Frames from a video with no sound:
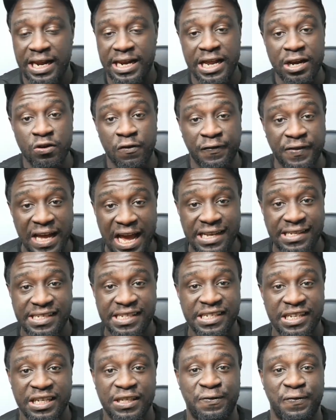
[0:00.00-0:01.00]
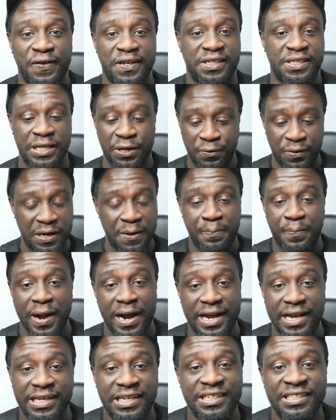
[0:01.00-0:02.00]
at the end of dicing this fish, they really
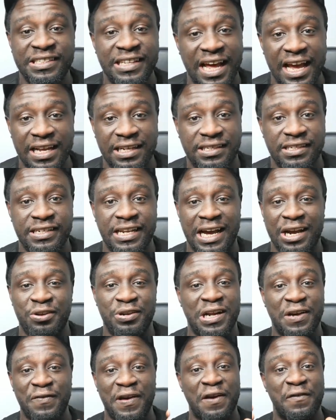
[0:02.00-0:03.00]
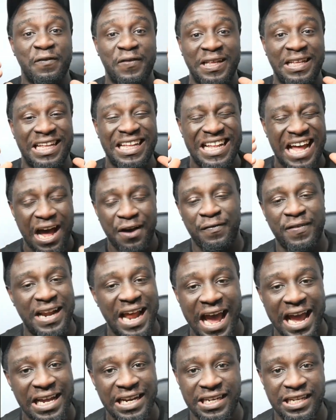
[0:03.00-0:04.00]
package it nicely that you never even have an
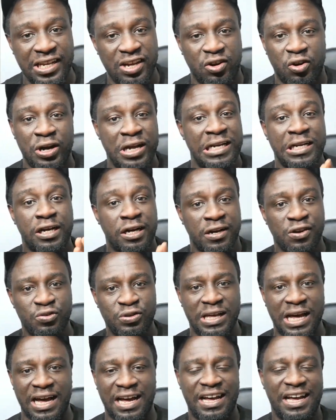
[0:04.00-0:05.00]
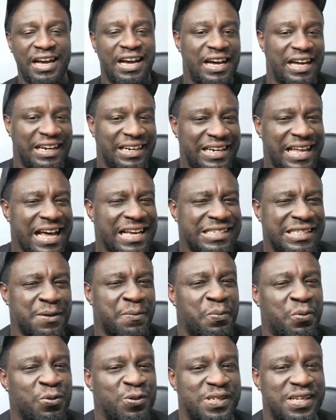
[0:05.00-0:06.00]
idea or any clue that that's the
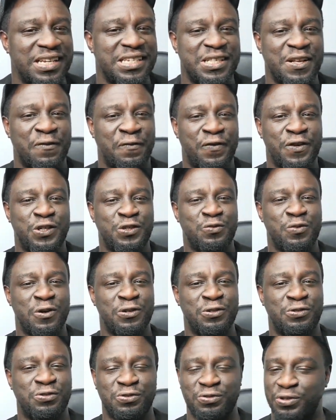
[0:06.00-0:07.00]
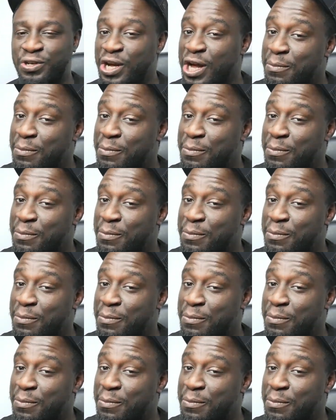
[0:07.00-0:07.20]
process the fish went through.